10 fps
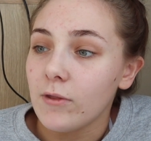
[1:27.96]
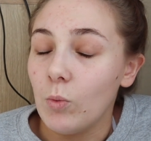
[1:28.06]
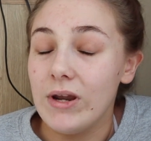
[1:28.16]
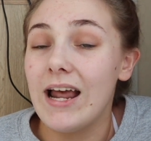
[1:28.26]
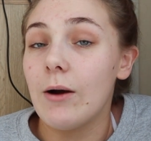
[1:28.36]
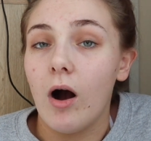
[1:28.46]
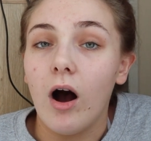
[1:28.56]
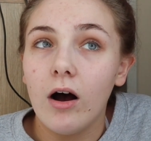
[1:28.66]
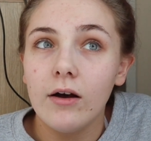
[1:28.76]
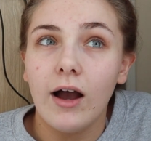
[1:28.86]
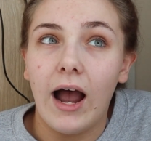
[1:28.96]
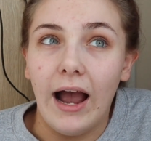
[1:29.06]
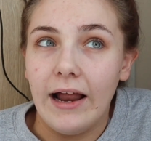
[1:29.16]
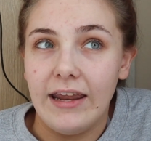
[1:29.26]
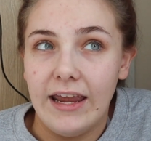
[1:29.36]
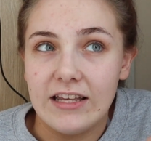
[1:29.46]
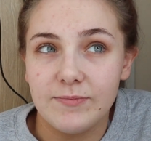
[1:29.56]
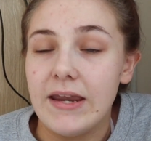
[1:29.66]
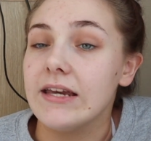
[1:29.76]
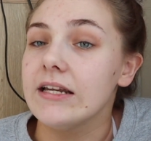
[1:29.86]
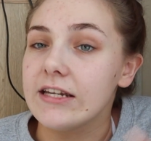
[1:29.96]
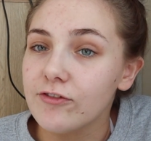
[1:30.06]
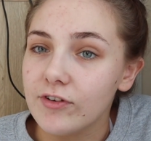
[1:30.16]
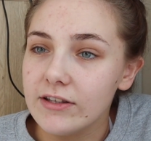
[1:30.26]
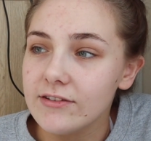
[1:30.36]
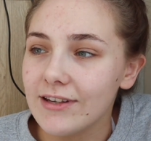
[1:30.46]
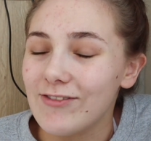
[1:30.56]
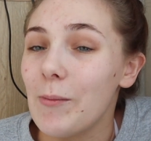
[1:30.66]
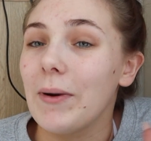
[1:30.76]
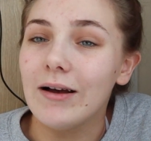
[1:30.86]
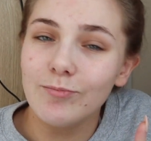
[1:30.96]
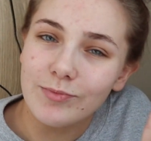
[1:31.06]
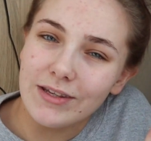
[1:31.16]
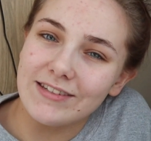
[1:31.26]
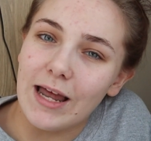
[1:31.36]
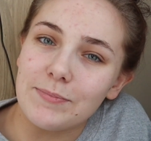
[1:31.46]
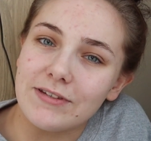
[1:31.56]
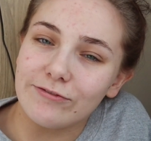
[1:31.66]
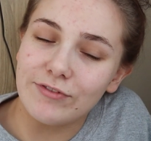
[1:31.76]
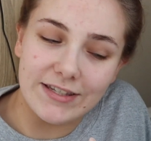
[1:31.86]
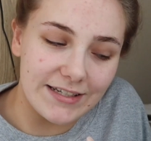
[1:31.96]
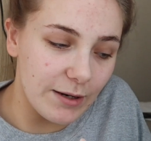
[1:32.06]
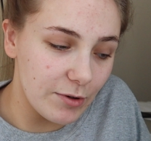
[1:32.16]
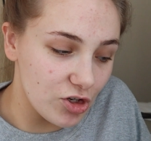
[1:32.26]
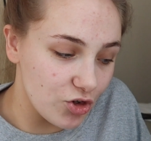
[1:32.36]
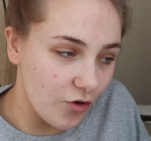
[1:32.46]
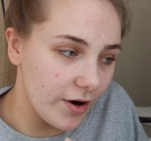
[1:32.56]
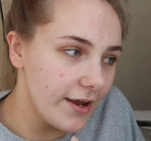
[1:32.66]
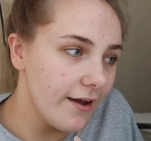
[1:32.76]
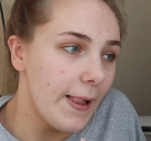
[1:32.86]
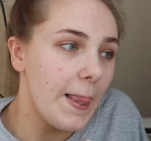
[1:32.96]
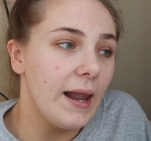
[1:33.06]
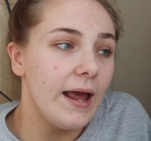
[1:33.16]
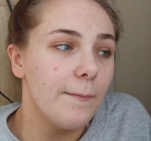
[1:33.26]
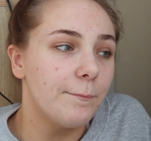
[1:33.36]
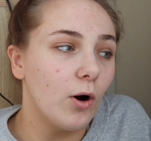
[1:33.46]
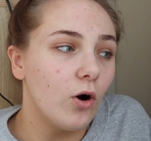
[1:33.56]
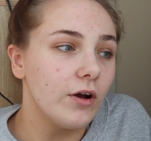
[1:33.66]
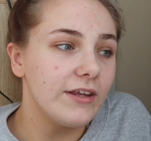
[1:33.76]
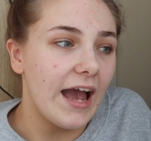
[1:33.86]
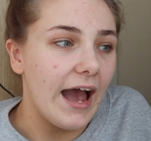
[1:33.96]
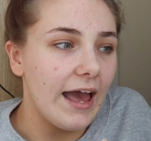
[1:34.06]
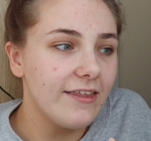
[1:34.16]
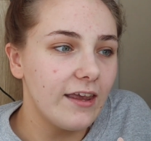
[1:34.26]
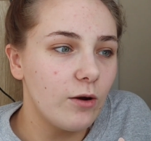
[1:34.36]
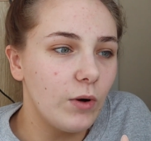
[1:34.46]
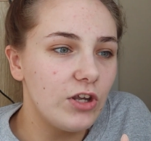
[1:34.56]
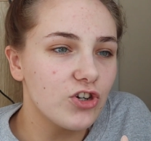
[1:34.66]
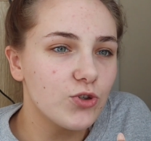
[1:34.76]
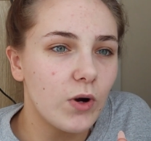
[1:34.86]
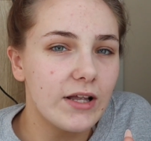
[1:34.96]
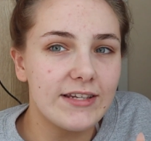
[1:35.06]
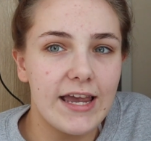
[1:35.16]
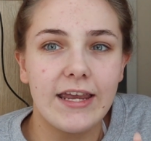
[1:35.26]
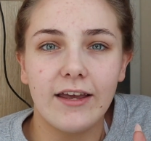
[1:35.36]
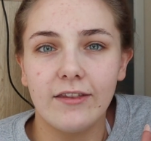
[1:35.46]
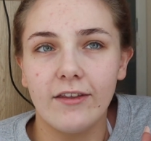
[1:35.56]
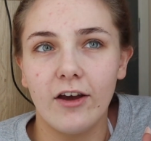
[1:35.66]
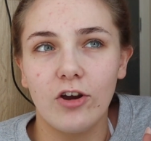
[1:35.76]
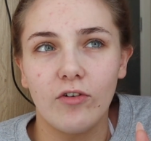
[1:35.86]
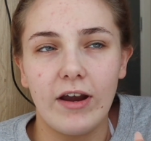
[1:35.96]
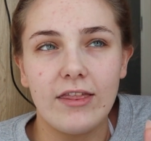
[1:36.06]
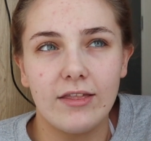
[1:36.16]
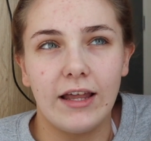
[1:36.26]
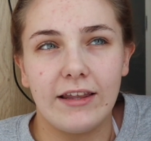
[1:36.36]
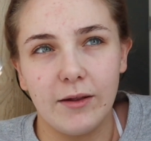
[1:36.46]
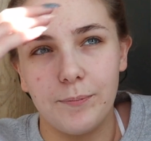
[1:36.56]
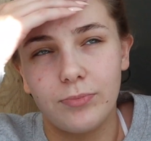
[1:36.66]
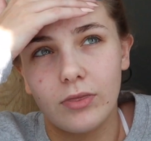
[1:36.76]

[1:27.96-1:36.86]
We now are, and it is making a difference. I've got my steps in for today, which is great, but yeah, I think we just weren't taking the great, like, the